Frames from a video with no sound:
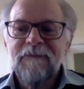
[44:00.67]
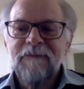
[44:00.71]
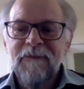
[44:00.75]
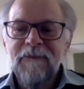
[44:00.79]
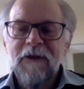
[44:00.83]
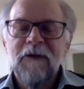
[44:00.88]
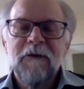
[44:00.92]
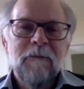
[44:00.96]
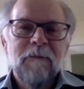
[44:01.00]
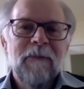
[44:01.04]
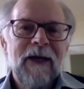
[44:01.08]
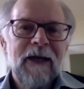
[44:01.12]

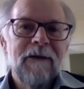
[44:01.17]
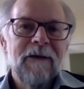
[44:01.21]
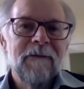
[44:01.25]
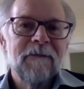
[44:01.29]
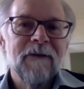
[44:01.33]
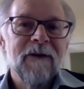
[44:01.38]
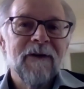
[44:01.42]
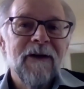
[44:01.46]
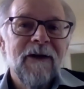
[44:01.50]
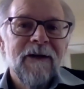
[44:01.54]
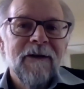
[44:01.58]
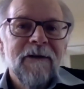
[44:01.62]
notepad
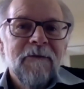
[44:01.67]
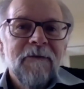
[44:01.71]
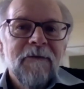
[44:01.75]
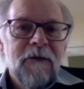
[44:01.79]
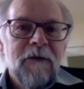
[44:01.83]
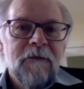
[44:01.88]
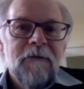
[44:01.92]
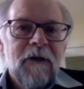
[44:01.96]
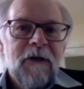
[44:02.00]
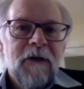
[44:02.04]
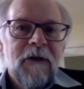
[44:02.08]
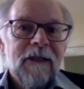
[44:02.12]
kind of
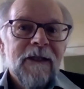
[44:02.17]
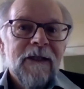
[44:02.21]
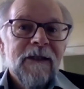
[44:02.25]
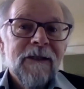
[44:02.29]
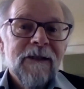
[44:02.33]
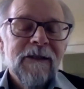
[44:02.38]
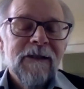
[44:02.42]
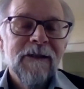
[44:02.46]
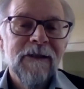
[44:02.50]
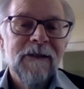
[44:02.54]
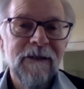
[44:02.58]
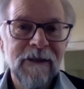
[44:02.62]

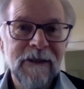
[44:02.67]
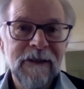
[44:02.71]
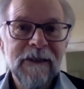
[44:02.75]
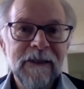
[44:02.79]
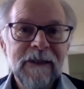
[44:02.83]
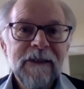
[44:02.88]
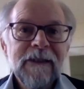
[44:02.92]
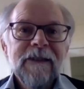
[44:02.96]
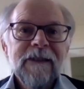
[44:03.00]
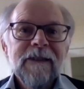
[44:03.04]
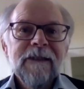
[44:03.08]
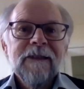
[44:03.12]
device
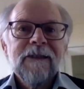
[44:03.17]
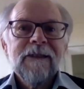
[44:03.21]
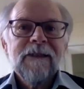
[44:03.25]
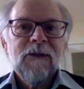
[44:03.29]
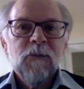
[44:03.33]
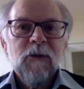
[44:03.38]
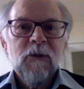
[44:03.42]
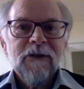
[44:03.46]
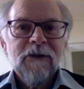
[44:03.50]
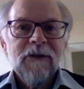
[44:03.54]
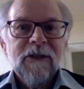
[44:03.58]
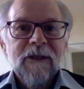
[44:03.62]

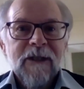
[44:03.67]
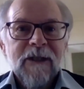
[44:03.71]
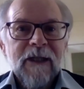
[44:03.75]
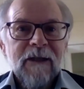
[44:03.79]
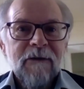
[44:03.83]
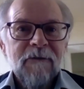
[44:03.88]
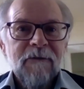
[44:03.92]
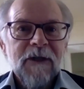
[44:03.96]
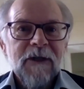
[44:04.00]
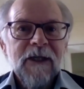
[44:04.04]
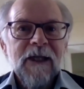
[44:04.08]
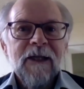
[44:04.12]
to watch
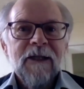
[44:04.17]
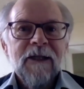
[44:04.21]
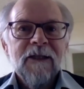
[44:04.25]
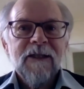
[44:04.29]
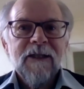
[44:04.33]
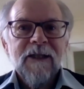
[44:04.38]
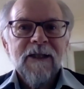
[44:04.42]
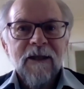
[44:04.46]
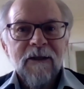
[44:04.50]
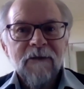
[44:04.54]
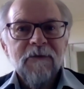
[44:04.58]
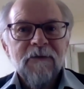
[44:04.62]
TV
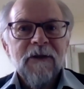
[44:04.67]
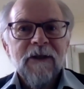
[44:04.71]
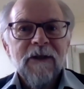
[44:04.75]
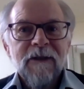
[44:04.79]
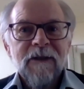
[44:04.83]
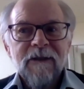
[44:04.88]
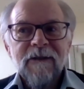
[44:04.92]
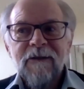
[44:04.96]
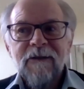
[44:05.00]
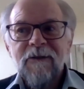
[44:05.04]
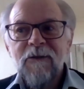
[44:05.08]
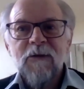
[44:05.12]
instead of
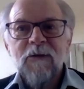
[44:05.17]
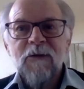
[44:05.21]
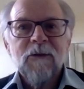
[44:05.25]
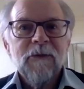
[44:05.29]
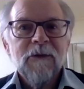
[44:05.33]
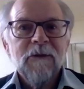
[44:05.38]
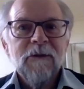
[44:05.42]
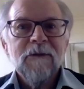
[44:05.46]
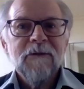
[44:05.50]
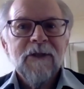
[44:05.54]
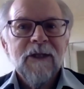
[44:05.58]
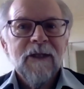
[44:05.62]
a
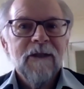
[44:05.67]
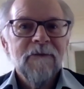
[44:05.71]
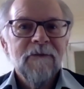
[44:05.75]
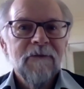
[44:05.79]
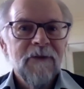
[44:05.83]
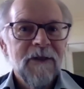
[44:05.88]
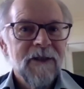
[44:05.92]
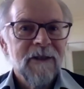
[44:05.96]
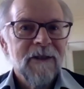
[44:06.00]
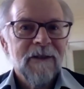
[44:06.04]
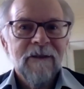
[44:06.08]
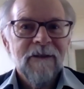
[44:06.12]
normal
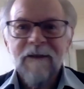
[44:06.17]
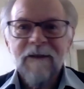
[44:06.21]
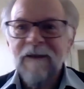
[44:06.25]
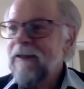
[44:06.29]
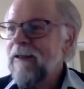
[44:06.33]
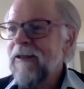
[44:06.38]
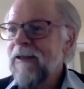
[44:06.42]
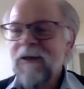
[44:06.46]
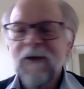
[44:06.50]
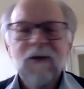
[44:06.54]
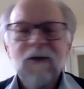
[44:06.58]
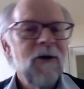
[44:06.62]
television,
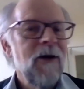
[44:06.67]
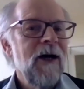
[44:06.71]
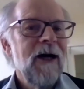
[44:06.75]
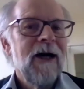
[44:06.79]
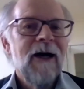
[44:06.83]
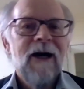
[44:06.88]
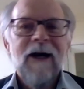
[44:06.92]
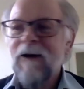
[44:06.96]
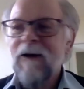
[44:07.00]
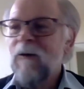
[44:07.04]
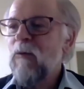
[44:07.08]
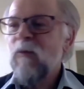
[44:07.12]
you
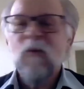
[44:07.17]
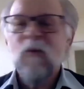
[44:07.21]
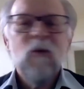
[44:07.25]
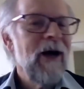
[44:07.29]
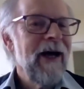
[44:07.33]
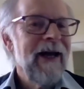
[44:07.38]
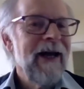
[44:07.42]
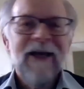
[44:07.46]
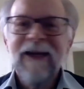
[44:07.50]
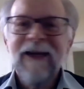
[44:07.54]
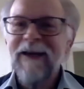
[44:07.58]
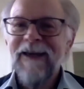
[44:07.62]
are
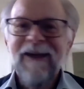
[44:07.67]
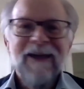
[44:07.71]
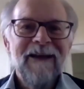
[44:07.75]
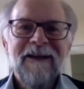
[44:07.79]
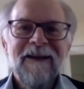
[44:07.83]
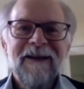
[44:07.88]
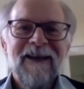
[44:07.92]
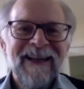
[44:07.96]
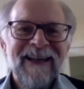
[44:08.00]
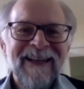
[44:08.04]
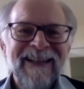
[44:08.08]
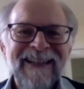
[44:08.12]
way ahead.